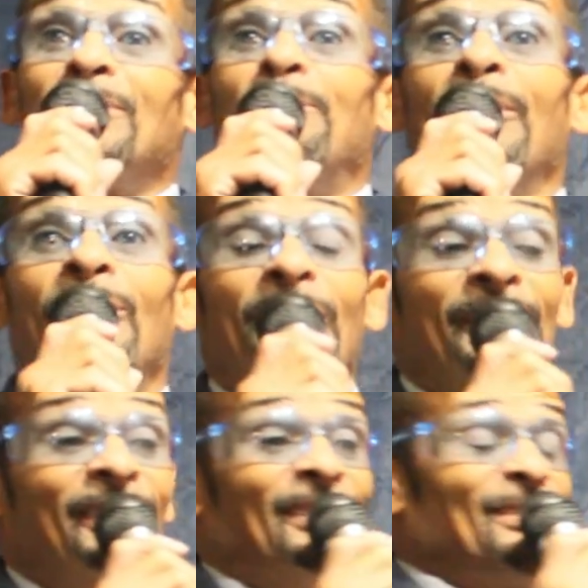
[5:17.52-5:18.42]

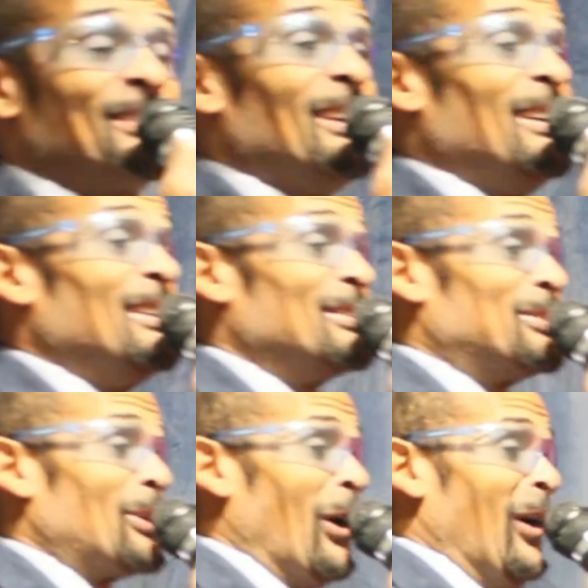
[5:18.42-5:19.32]
Spirit, his,
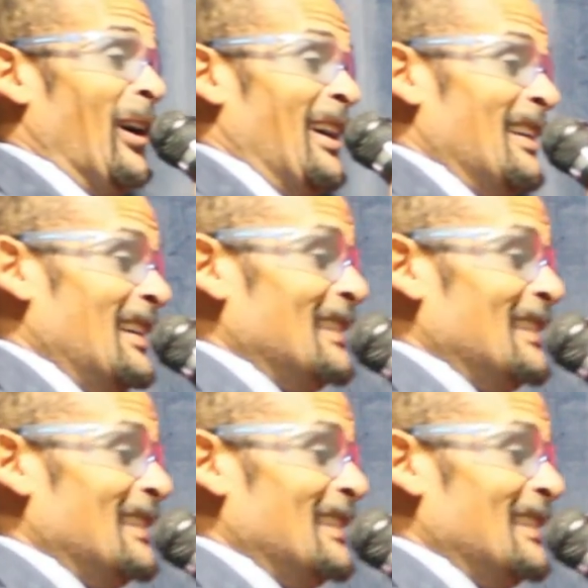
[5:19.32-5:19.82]
his joy